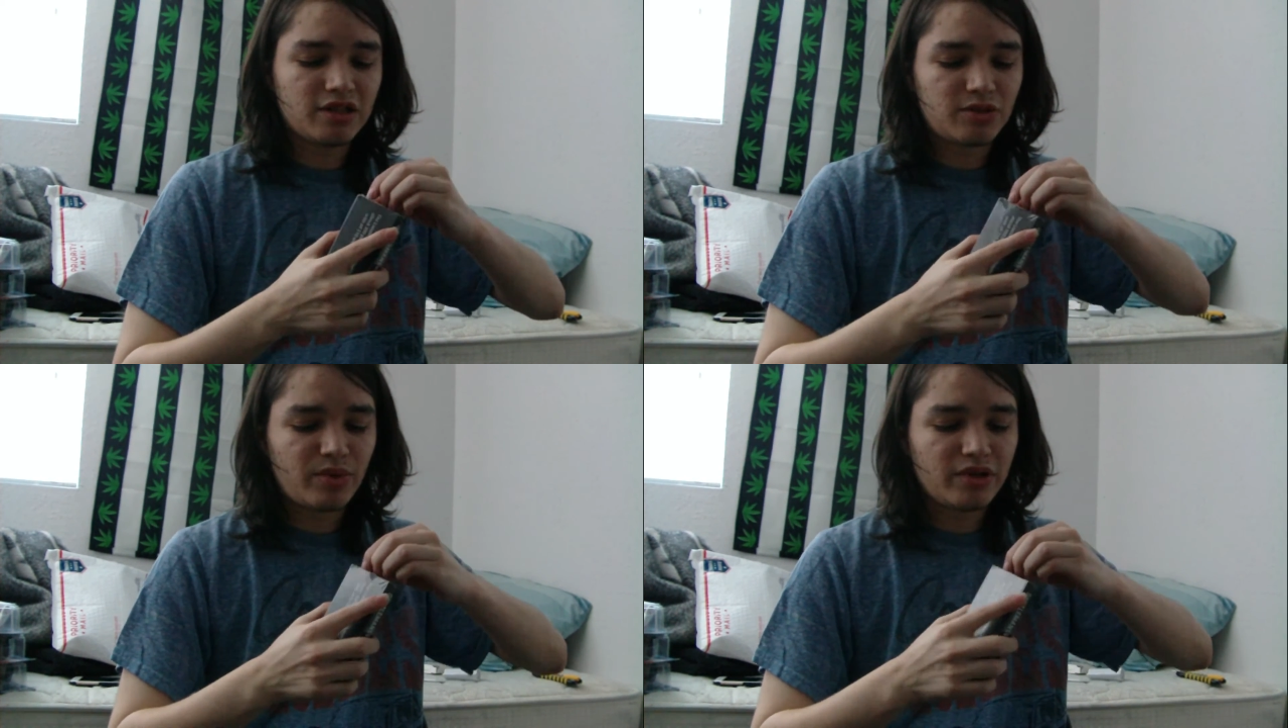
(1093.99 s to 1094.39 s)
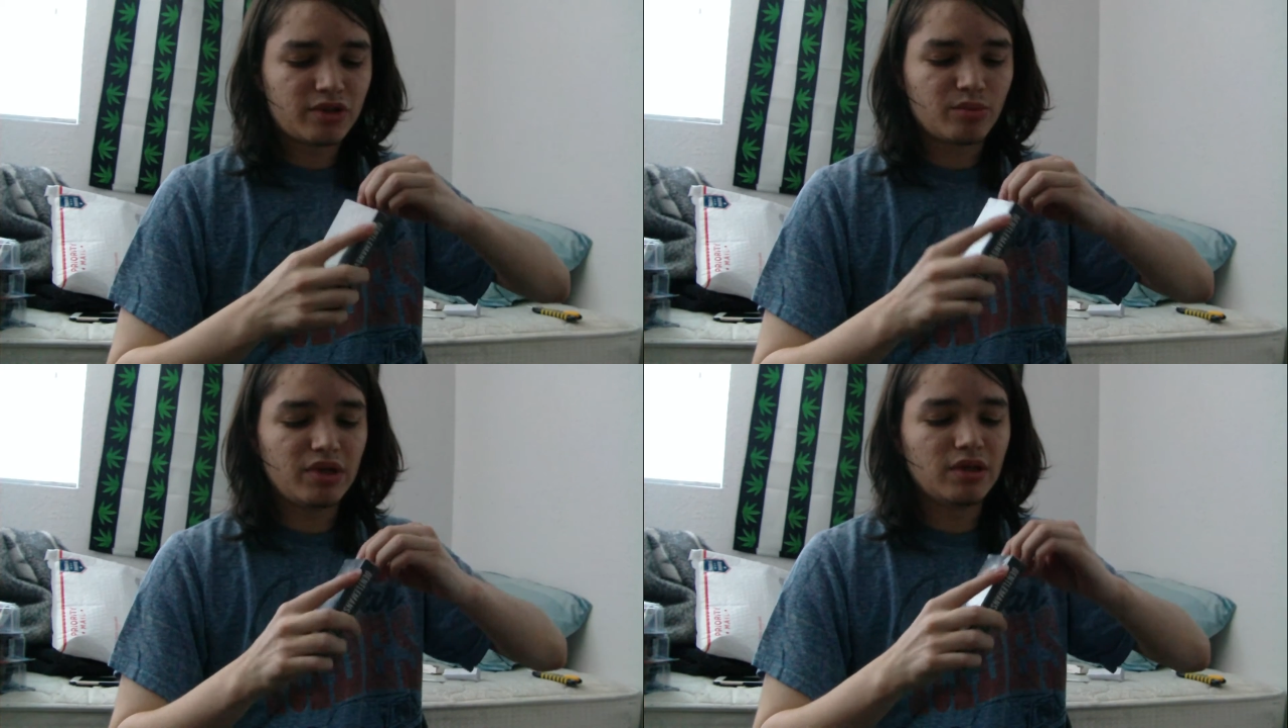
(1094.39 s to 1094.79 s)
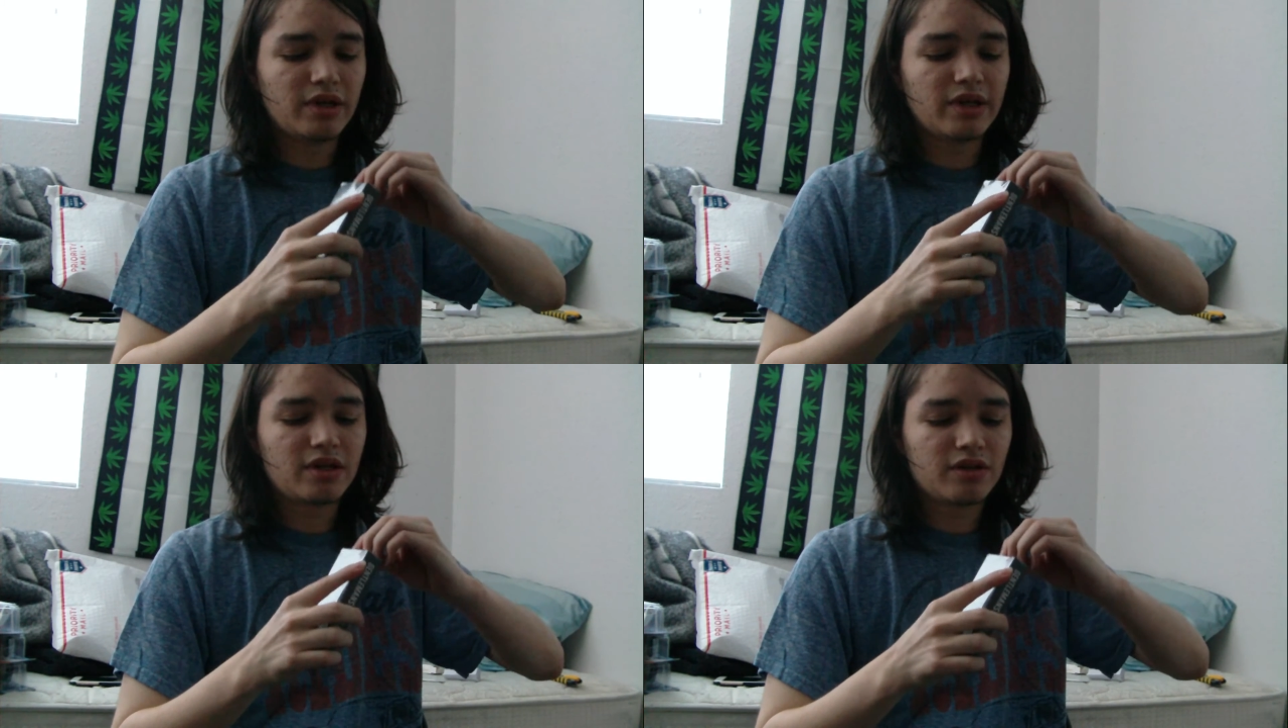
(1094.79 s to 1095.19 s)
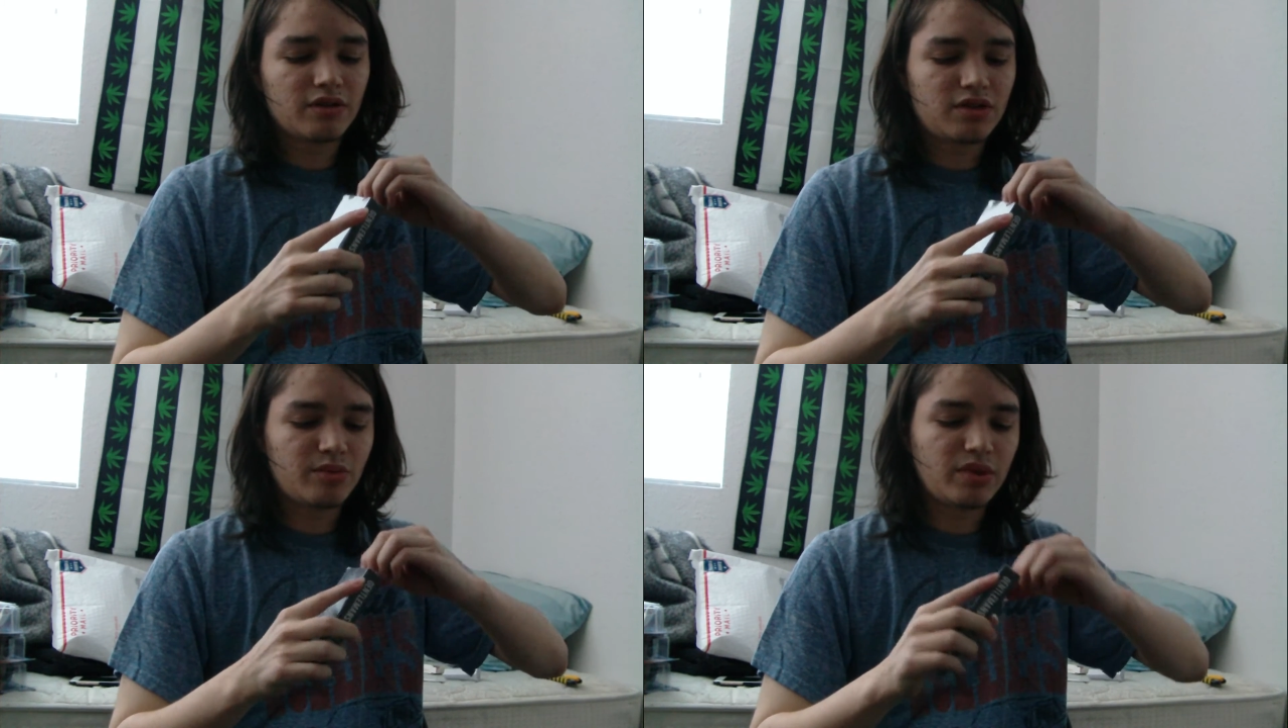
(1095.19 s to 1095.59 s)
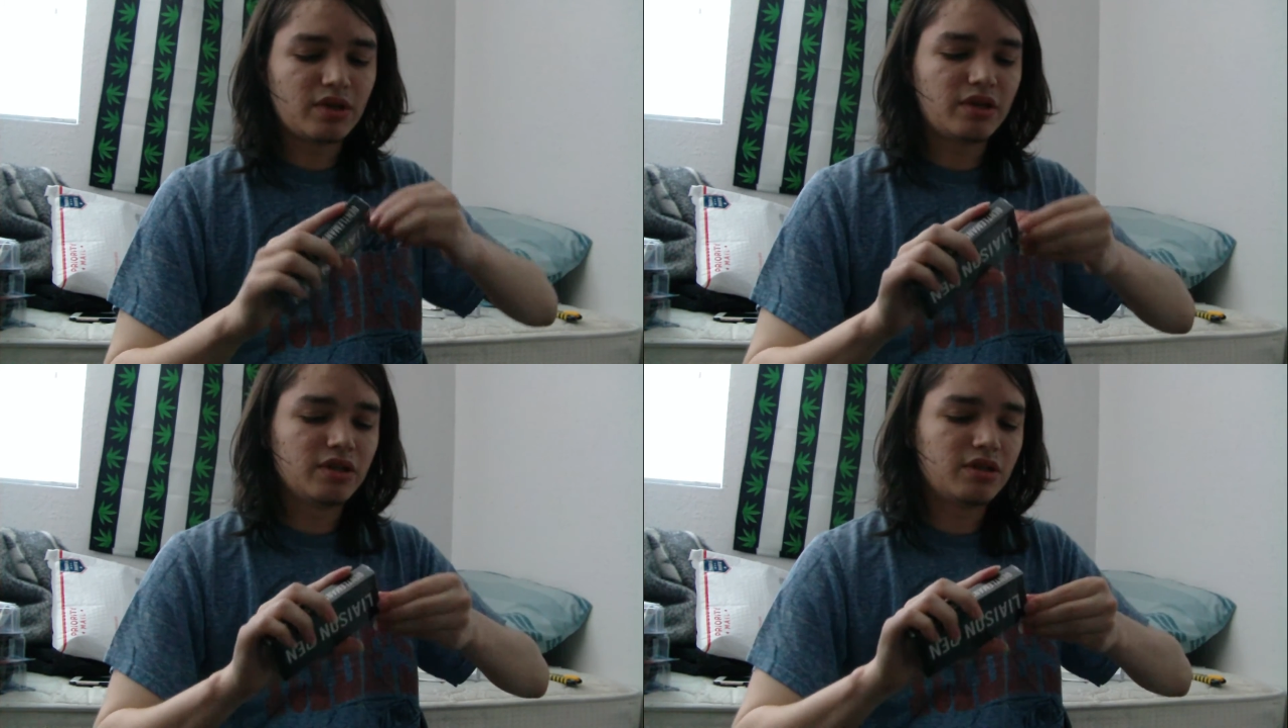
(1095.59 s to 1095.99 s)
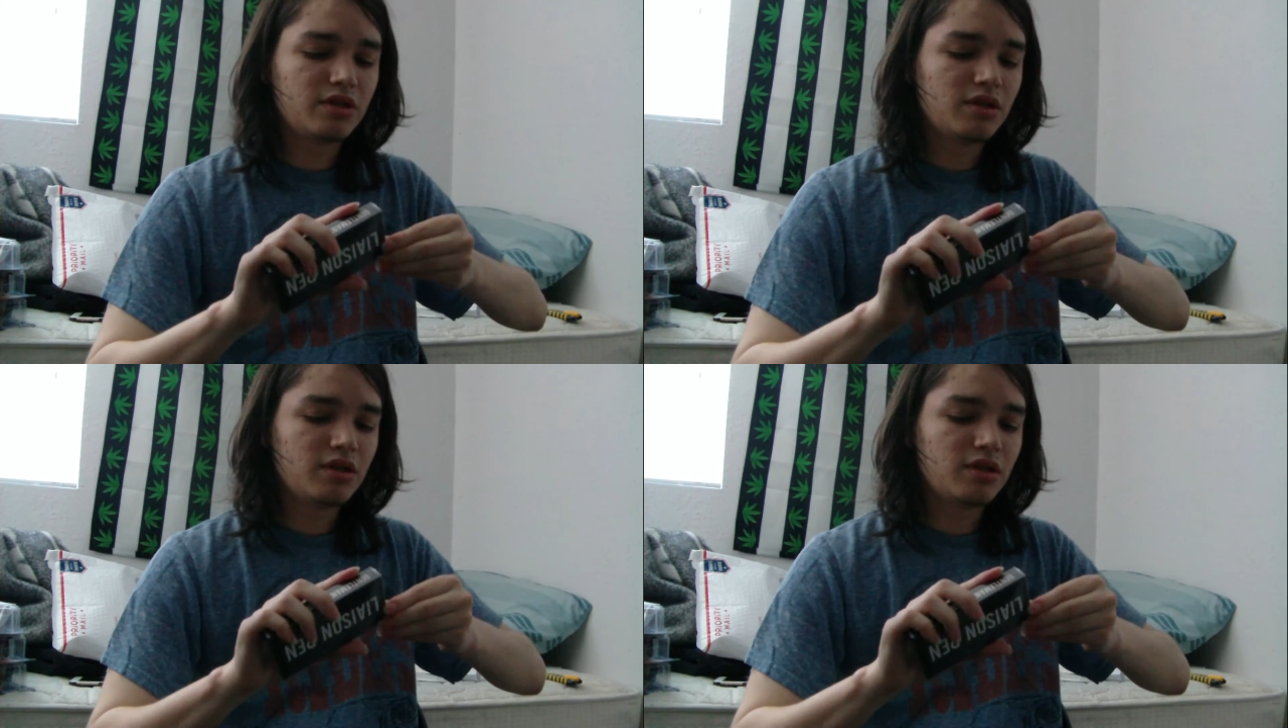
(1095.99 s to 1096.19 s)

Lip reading: to sponsor me, like, to be honest.